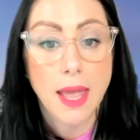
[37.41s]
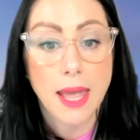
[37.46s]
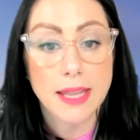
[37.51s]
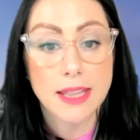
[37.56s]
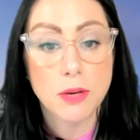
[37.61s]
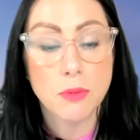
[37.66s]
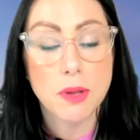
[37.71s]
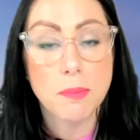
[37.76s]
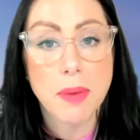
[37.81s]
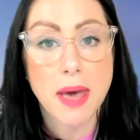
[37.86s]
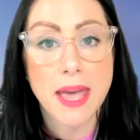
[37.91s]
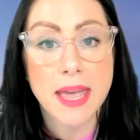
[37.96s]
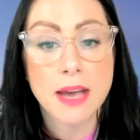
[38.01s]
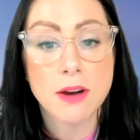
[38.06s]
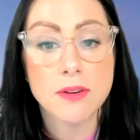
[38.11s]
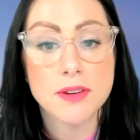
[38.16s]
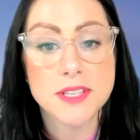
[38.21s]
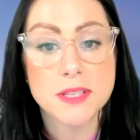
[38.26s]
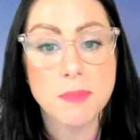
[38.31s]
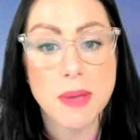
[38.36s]
and that we pay
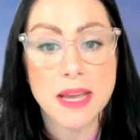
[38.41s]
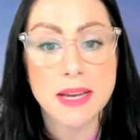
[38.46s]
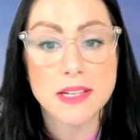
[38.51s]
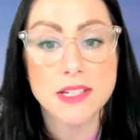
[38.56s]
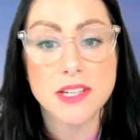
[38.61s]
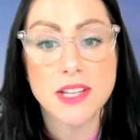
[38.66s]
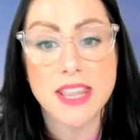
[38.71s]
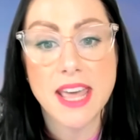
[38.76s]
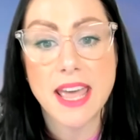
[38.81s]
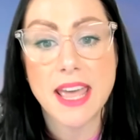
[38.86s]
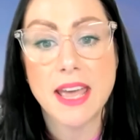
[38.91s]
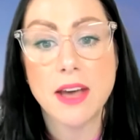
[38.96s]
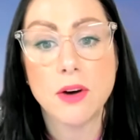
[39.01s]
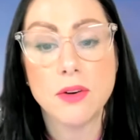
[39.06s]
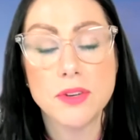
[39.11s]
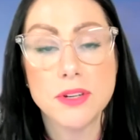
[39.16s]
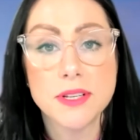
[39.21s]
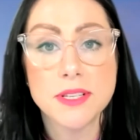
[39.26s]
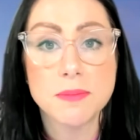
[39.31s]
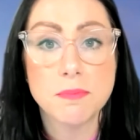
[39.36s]
our respect to their
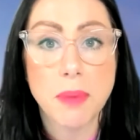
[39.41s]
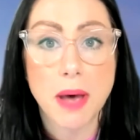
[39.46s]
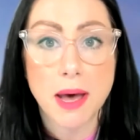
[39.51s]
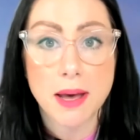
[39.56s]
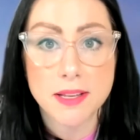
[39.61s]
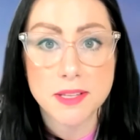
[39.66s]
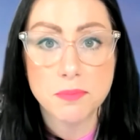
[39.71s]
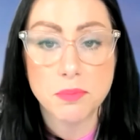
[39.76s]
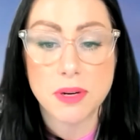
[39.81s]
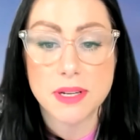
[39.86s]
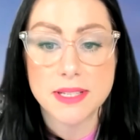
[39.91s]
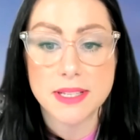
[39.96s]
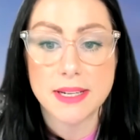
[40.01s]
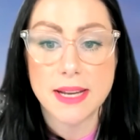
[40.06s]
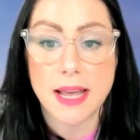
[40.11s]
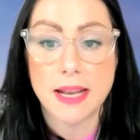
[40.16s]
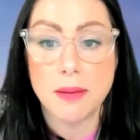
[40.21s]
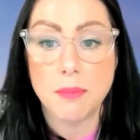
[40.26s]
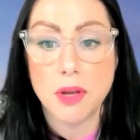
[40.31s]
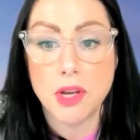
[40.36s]
elders, past,
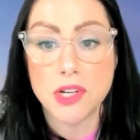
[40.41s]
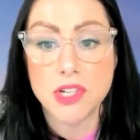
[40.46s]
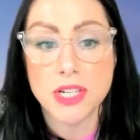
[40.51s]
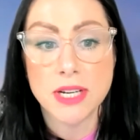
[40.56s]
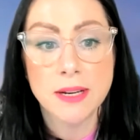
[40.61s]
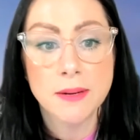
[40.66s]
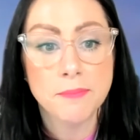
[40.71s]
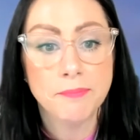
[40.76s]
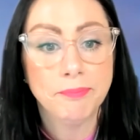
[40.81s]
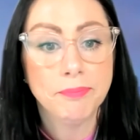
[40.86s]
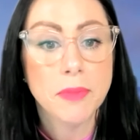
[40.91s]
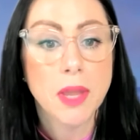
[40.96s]
present, and emerging.